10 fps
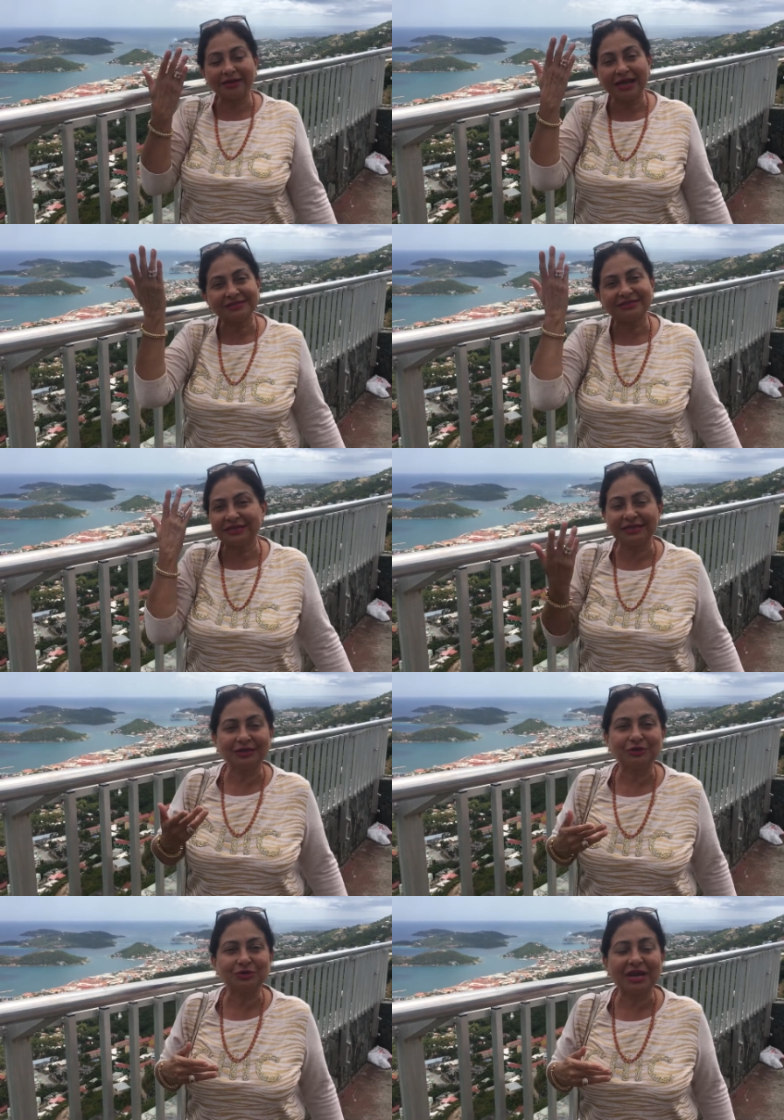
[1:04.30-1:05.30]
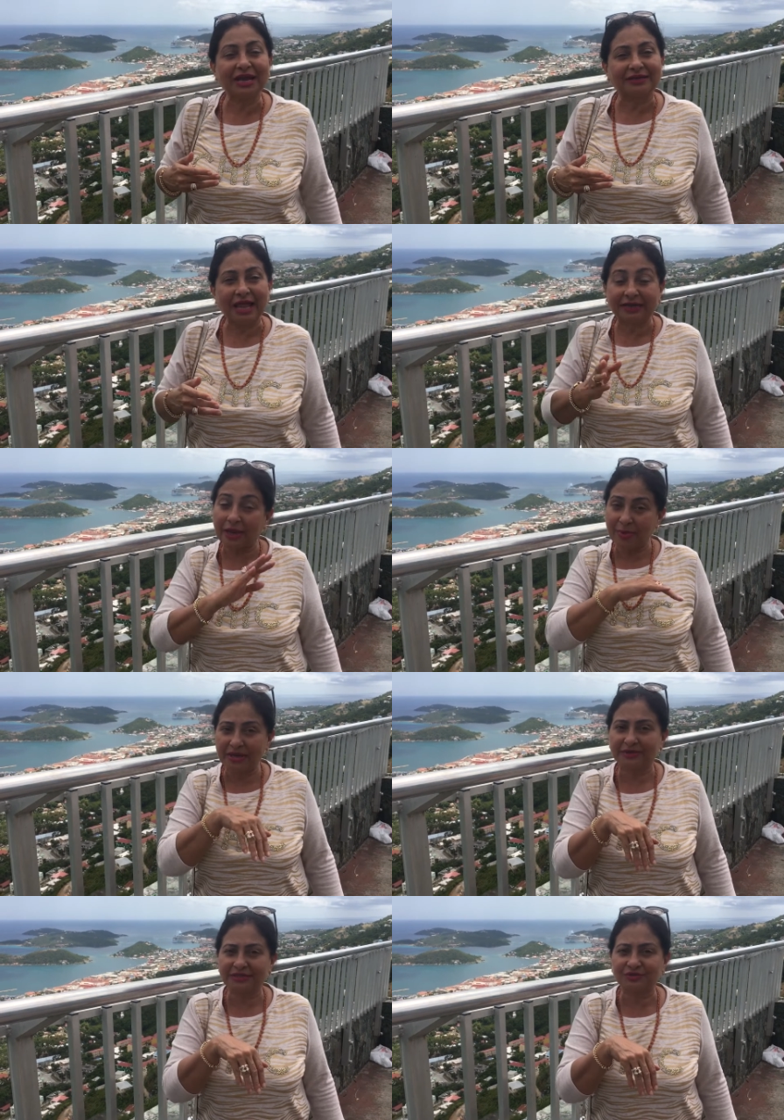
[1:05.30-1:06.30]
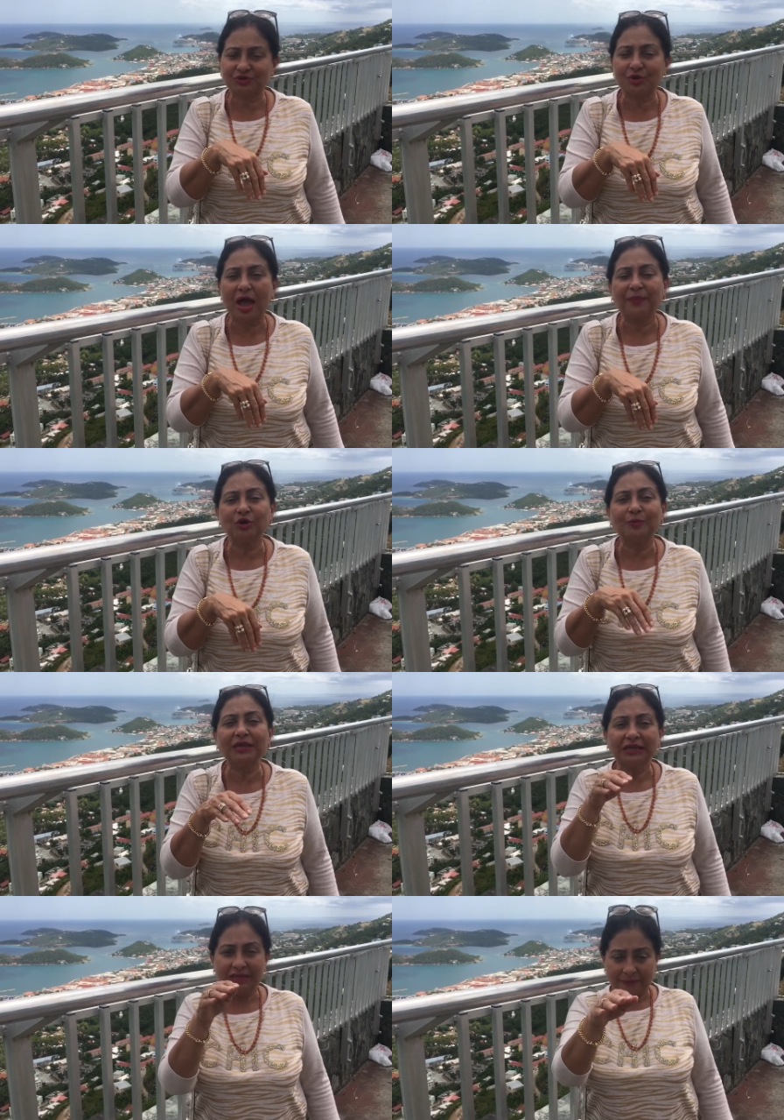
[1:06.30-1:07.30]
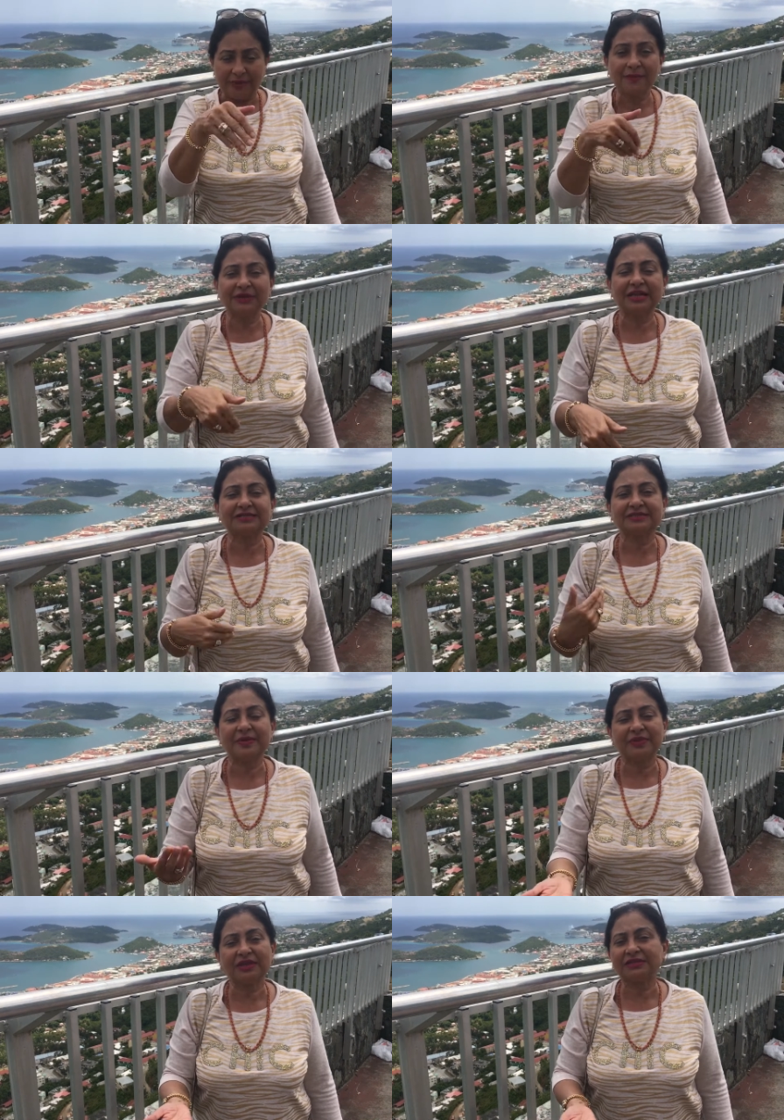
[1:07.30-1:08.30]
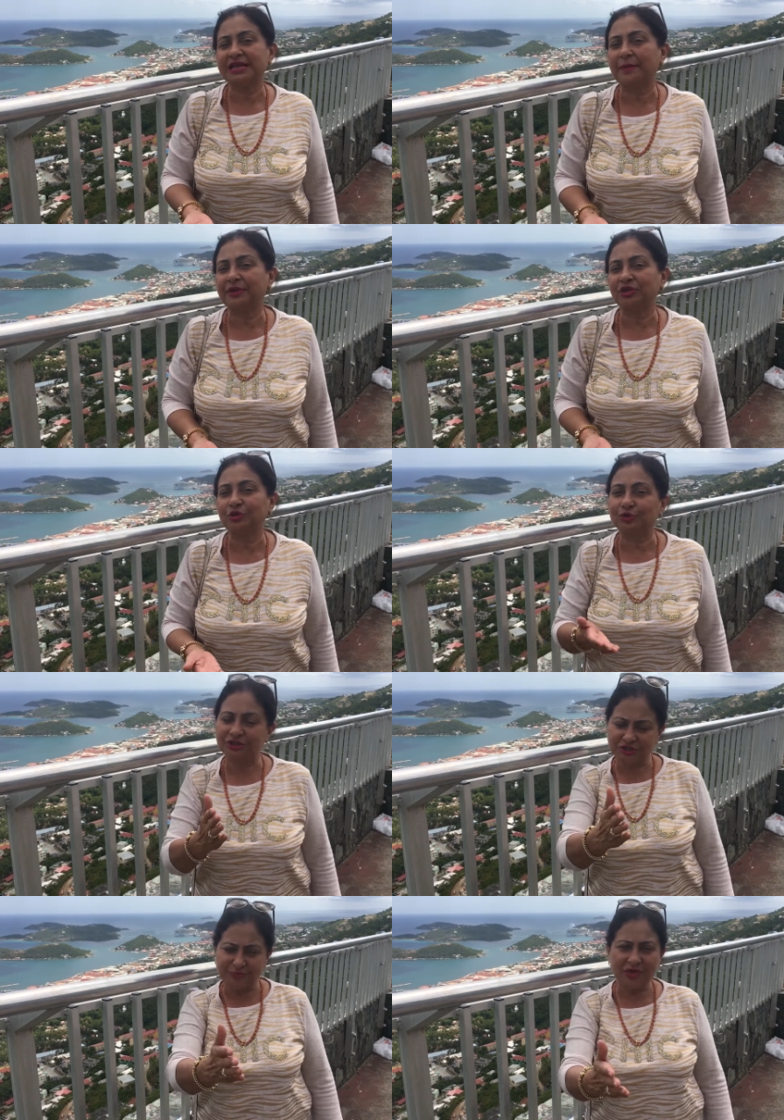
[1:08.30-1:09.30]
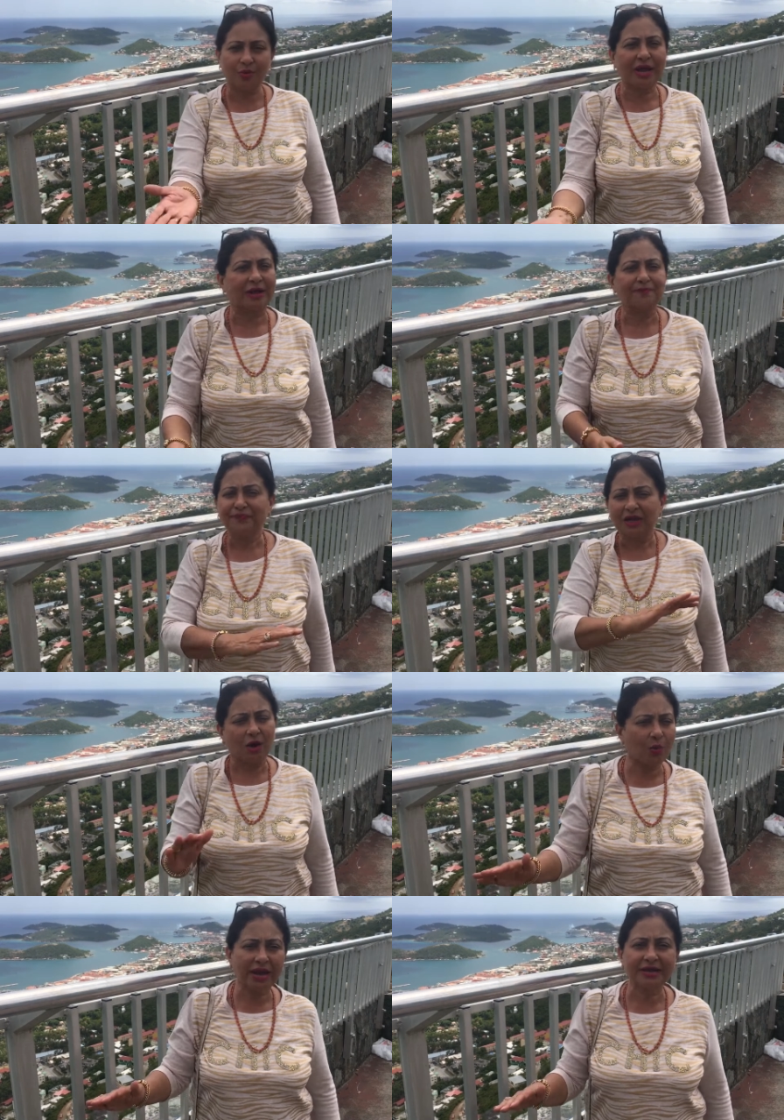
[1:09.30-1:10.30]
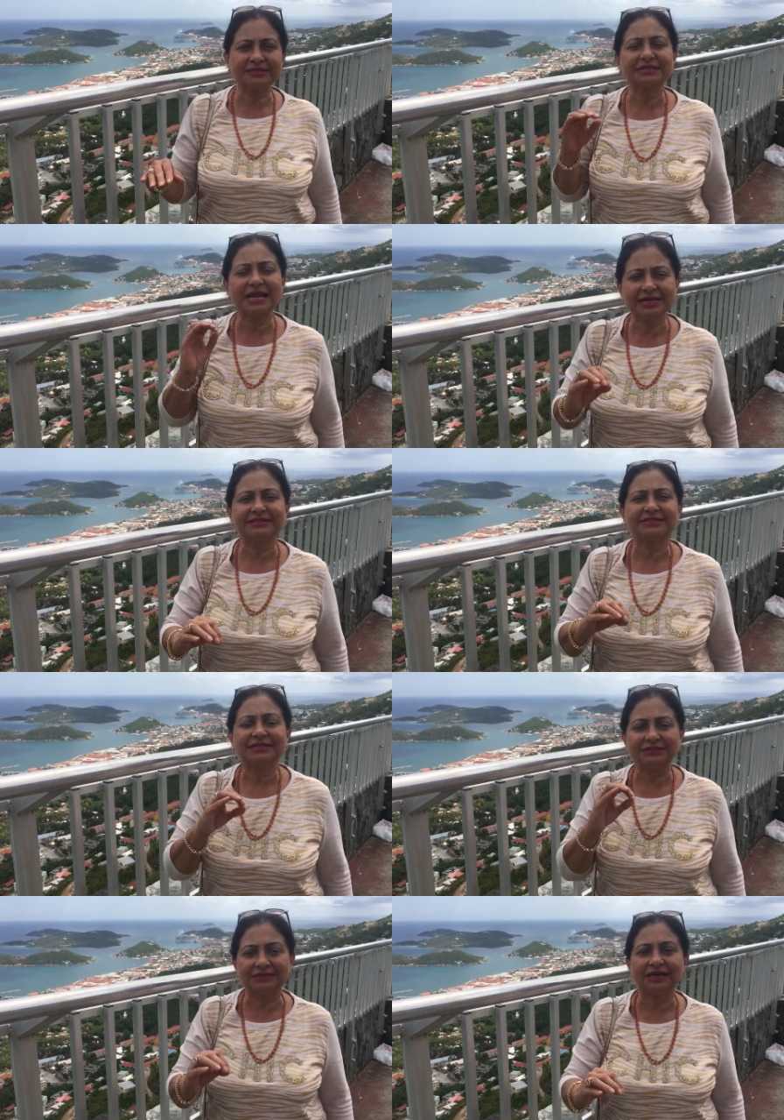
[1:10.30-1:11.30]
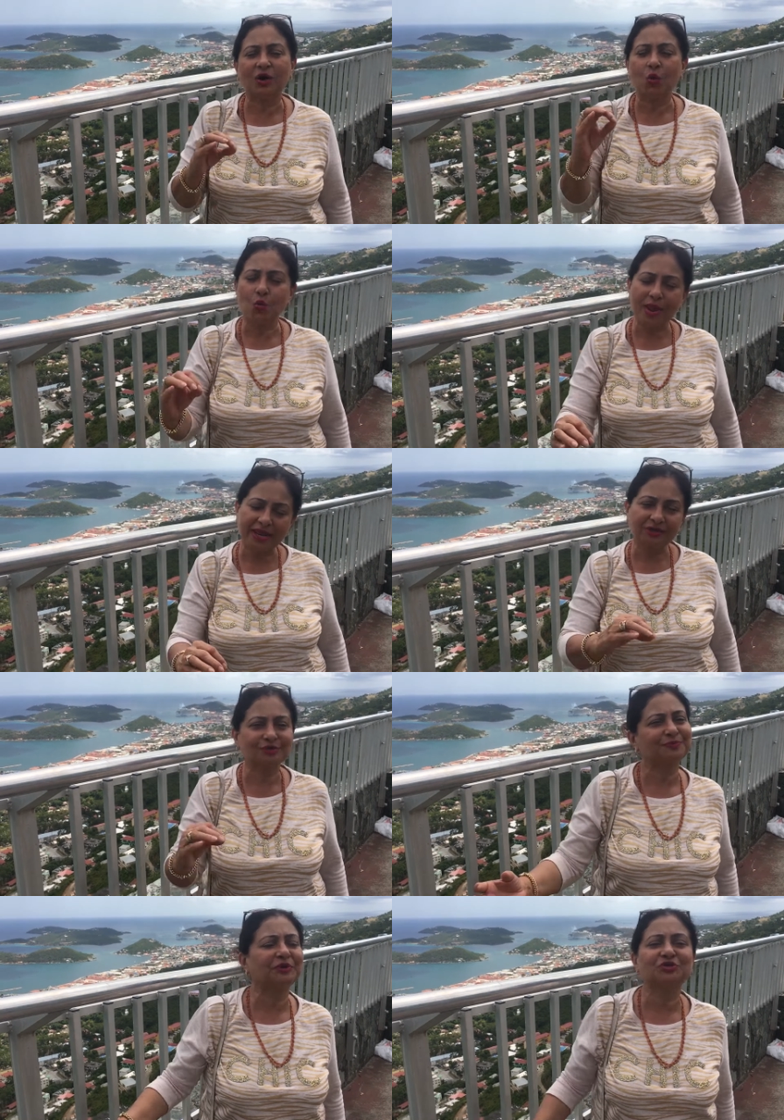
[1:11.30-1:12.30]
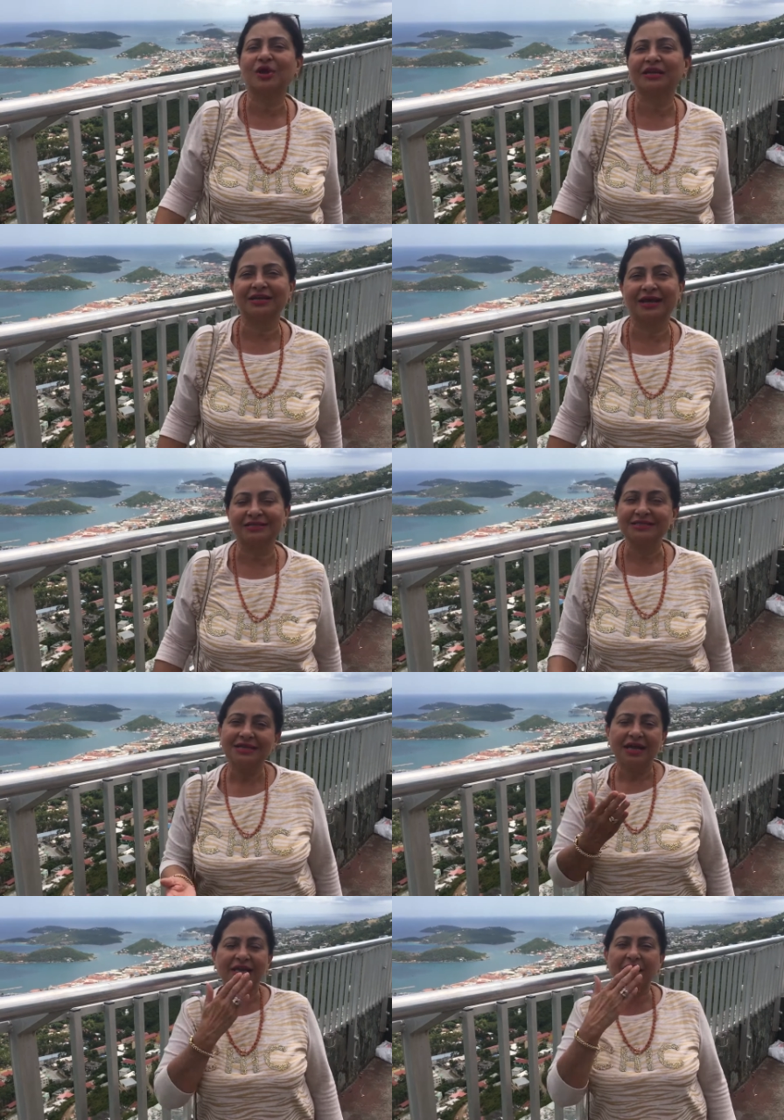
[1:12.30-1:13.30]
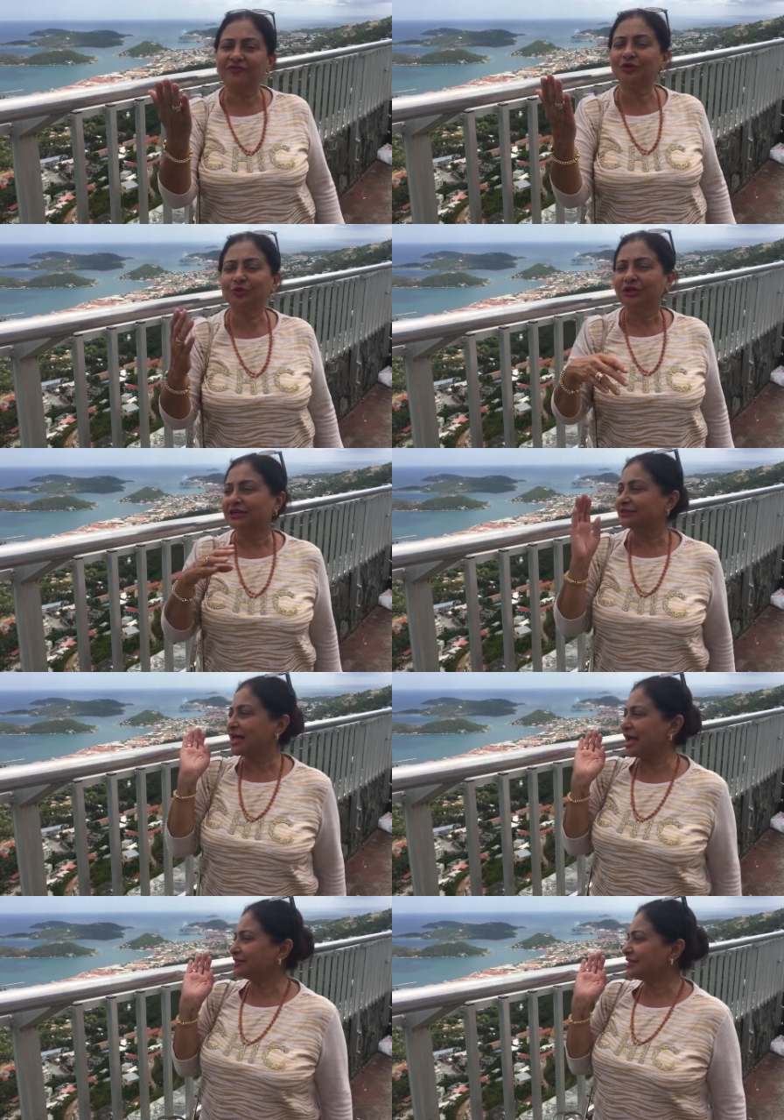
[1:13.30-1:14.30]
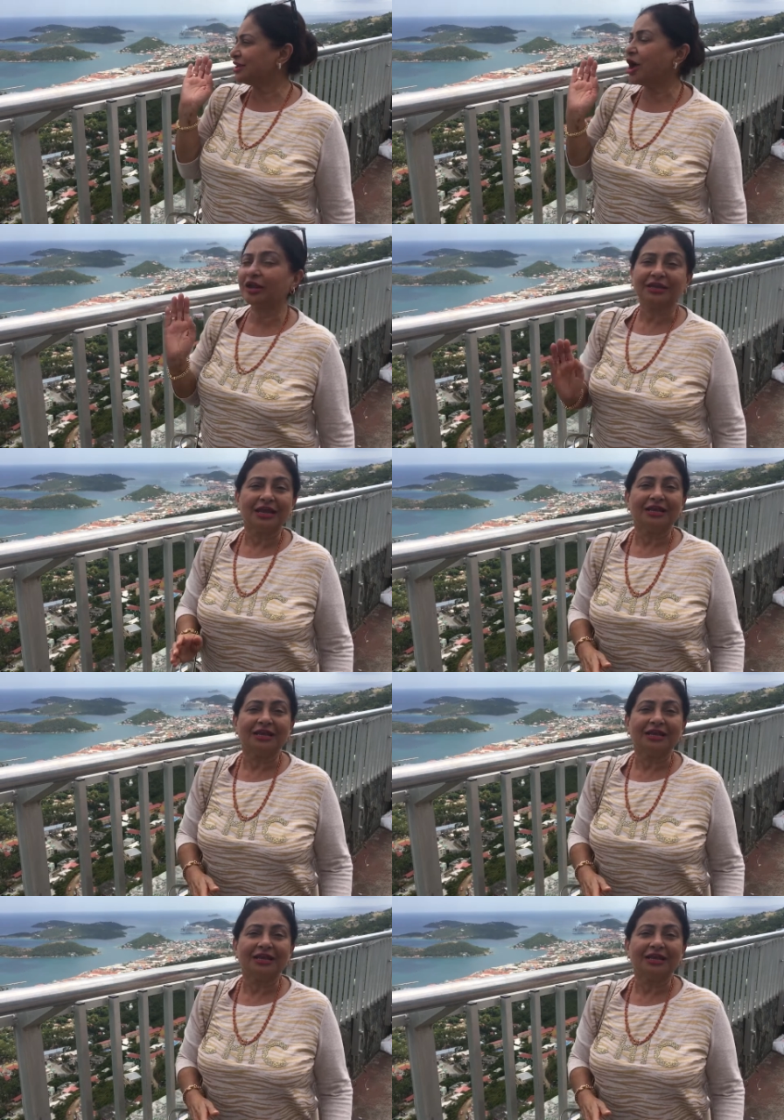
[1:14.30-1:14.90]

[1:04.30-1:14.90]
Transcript: realized it a little too late. That time I, this was to happen to me. Maybe that same thing that is happening to you. Just be aware. Awareness is the way to spirituality guys love you thanks a lot